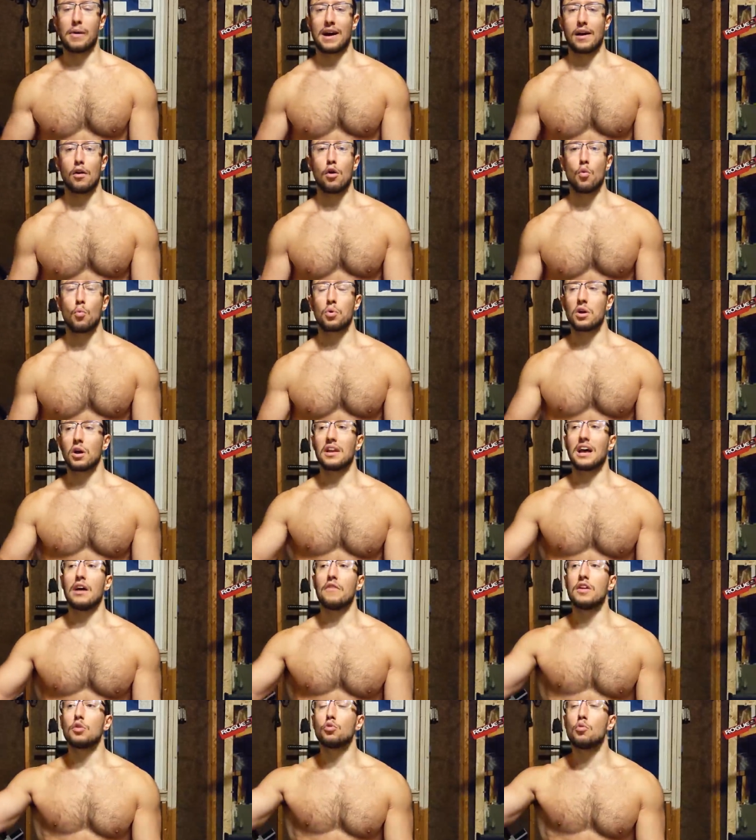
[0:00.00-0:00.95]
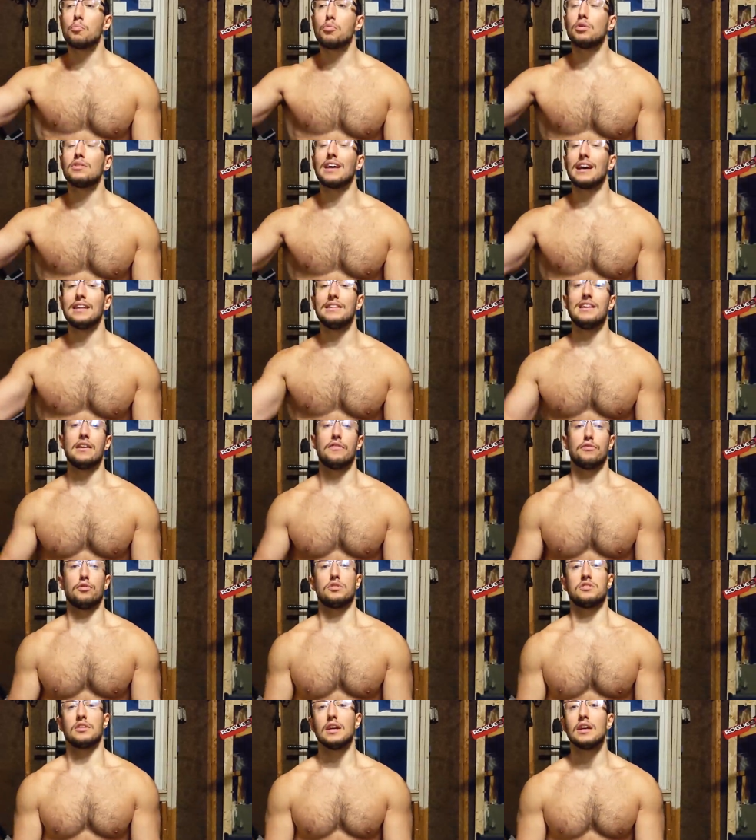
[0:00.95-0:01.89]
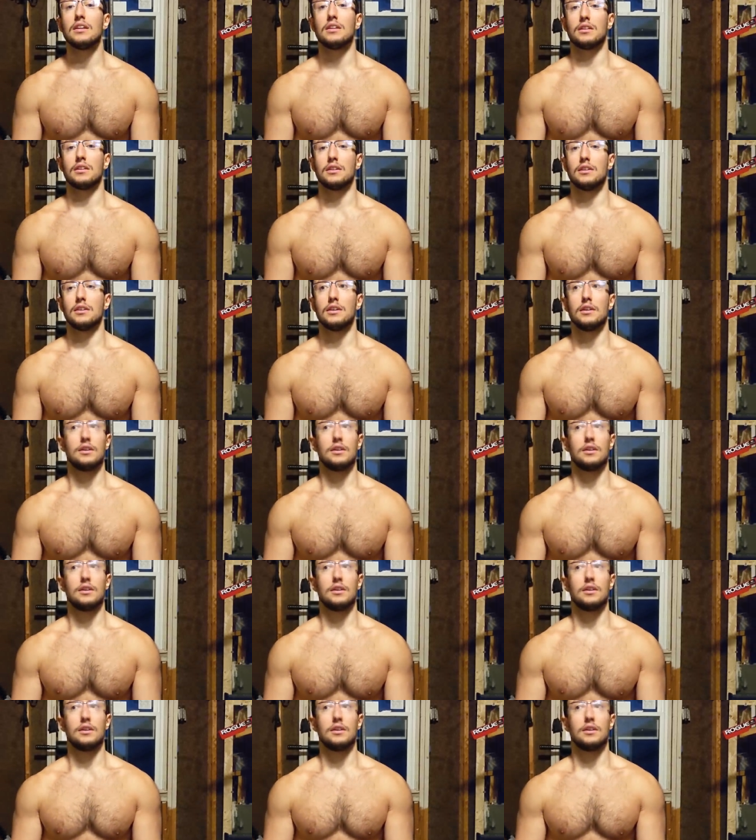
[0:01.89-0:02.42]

better without having to put any efforts in?